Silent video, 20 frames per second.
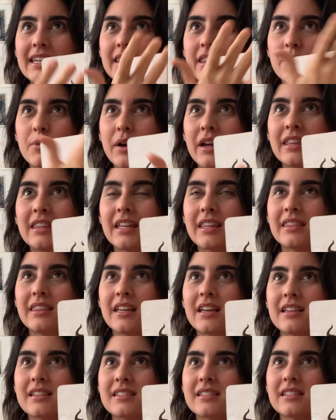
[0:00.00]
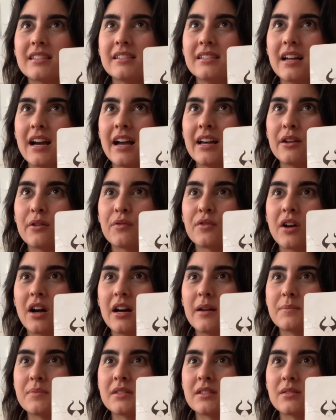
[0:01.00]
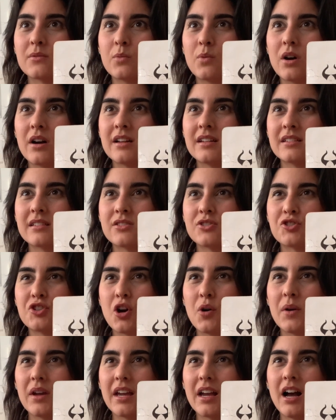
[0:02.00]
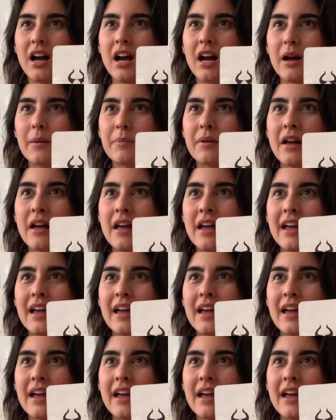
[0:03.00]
The way that this Knight of Cups was showing up,